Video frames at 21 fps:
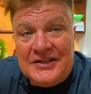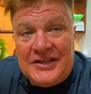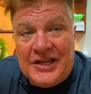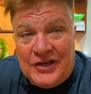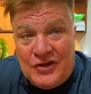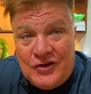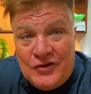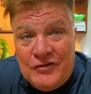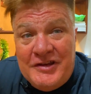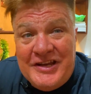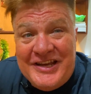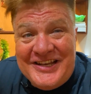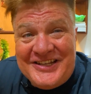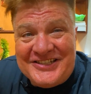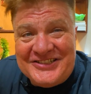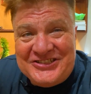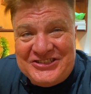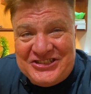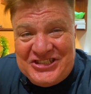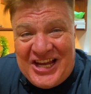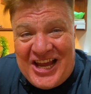that you need
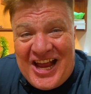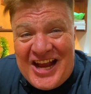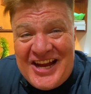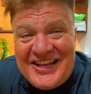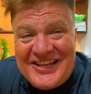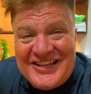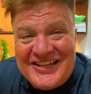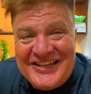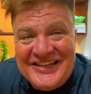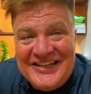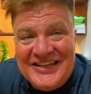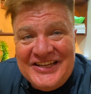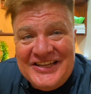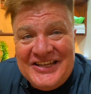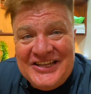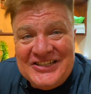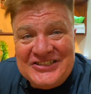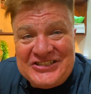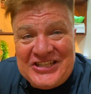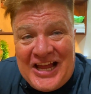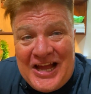to check
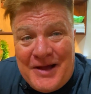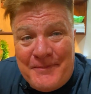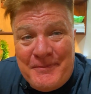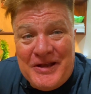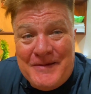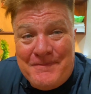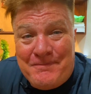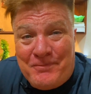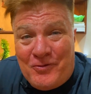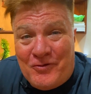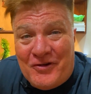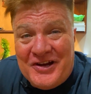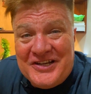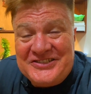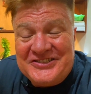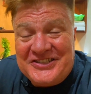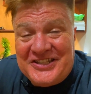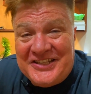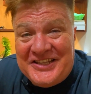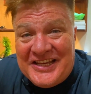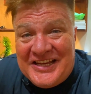is how many
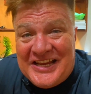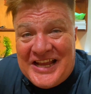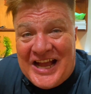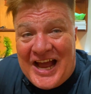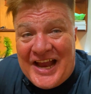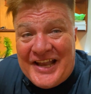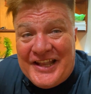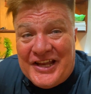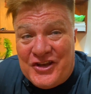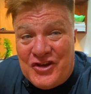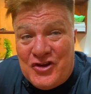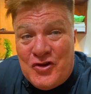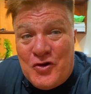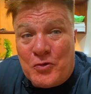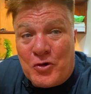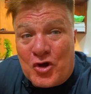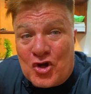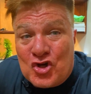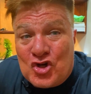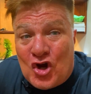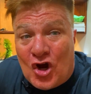points did the guy that you
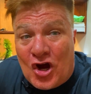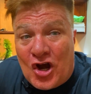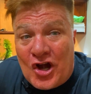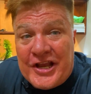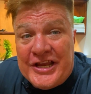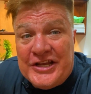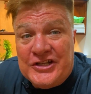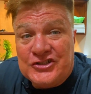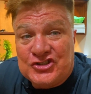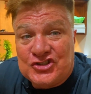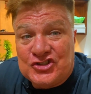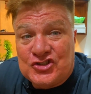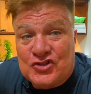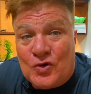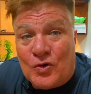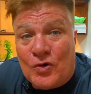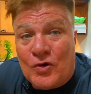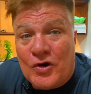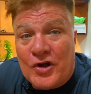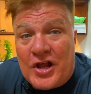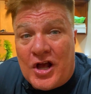were guarding
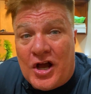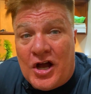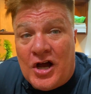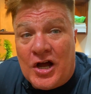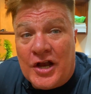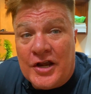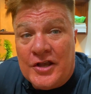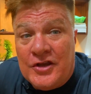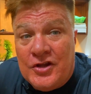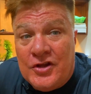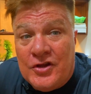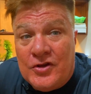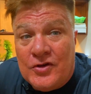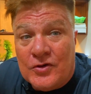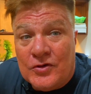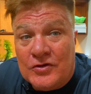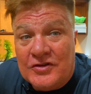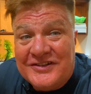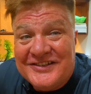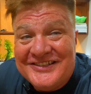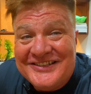scored on you?
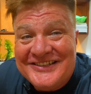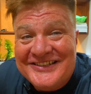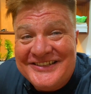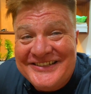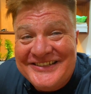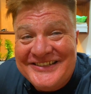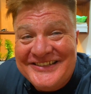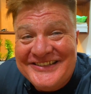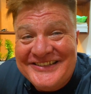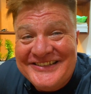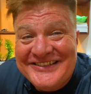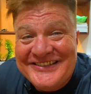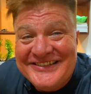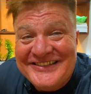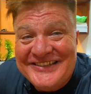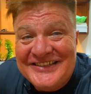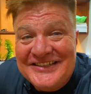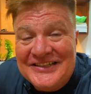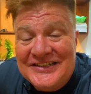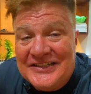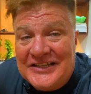
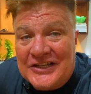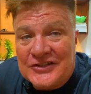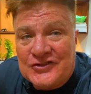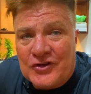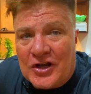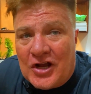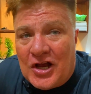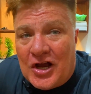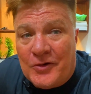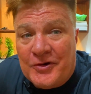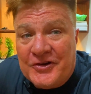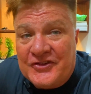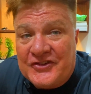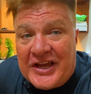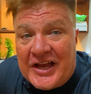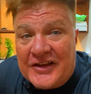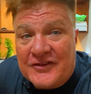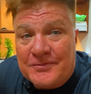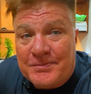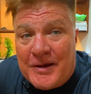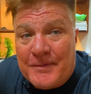That's what I always
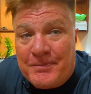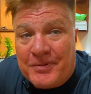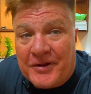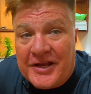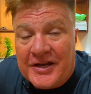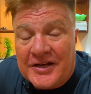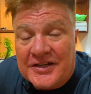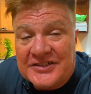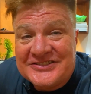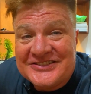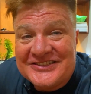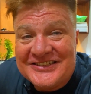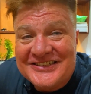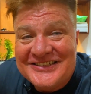ask my players.